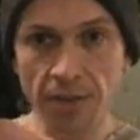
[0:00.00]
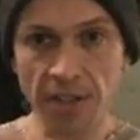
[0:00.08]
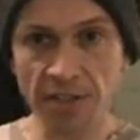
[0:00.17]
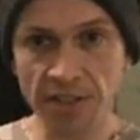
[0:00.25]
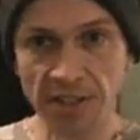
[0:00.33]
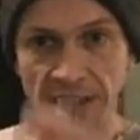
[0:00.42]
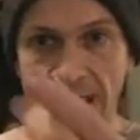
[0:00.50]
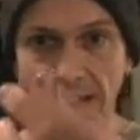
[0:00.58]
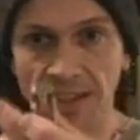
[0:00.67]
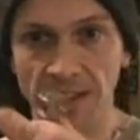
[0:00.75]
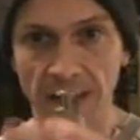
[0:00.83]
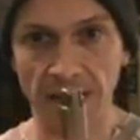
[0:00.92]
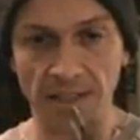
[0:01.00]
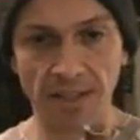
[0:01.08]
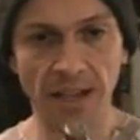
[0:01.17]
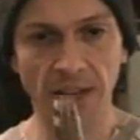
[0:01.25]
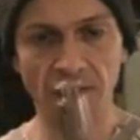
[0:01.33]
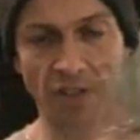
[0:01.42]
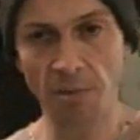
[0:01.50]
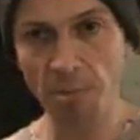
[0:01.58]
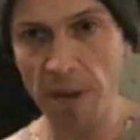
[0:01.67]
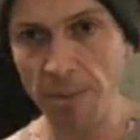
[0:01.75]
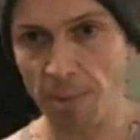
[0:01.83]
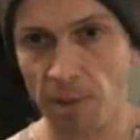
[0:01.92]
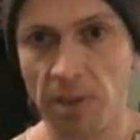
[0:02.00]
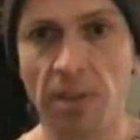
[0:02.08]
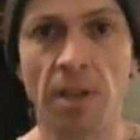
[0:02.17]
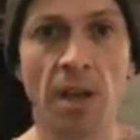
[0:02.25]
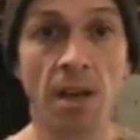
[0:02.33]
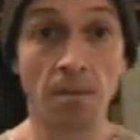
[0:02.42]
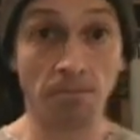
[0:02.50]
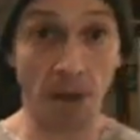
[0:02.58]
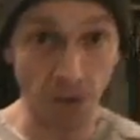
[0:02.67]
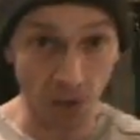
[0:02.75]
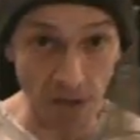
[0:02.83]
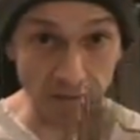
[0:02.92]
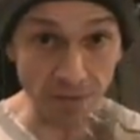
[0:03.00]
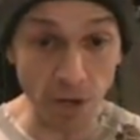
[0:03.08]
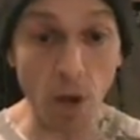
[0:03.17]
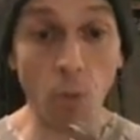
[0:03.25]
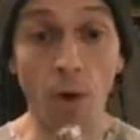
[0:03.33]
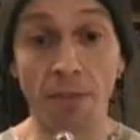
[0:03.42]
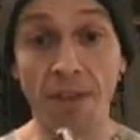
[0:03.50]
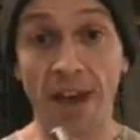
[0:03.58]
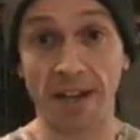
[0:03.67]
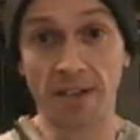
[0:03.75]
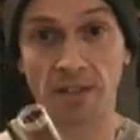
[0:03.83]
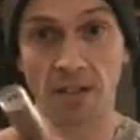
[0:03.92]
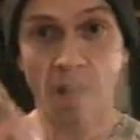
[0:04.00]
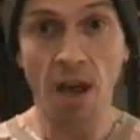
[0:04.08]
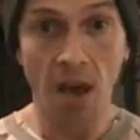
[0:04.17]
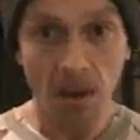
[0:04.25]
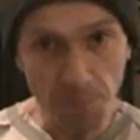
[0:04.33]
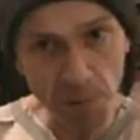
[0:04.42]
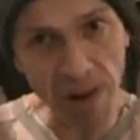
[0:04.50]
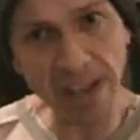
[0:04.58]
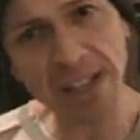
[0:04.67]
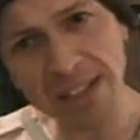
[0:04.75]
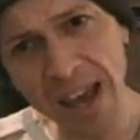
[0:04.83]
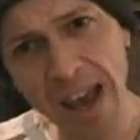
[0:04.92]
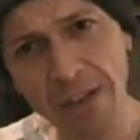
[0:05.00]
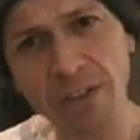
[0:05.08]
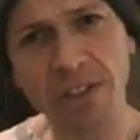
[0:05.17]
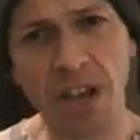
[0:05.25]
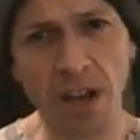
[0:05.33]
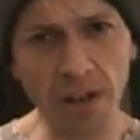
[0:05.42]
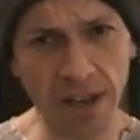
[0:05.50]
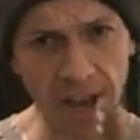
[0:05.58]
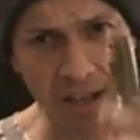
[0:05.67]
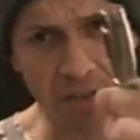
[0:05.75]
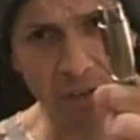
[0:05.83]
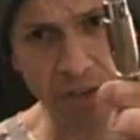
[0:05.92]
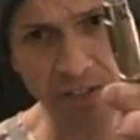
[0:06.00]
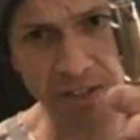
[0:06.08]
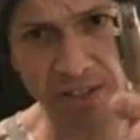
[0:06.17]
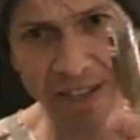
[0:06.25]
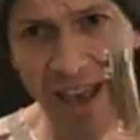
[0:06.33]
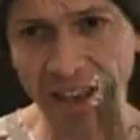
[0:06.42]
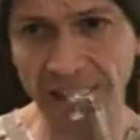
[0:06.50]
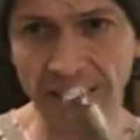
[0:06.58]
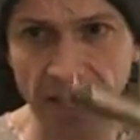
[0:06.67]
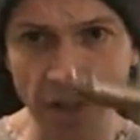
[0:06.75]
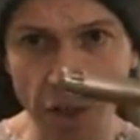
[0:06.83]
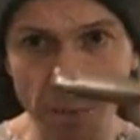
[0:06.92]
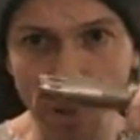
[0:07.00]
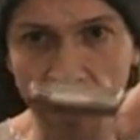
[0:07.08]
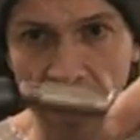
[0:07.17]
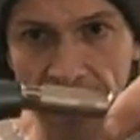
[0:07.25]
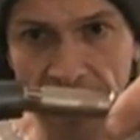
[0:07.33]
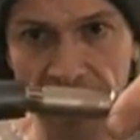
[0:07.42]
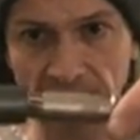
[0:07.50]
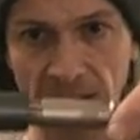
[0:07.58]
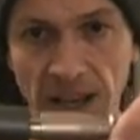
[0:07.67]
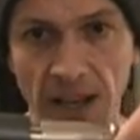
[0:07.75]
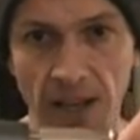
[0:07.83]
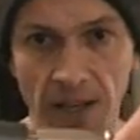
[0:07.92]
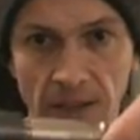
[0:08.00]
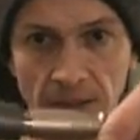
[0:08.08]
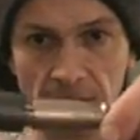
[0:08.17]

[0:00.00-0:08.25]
This is a cannon lead. Now, some people might not even know what that is. Break it down, say, okay, this is a cannon lead, you plug it in here.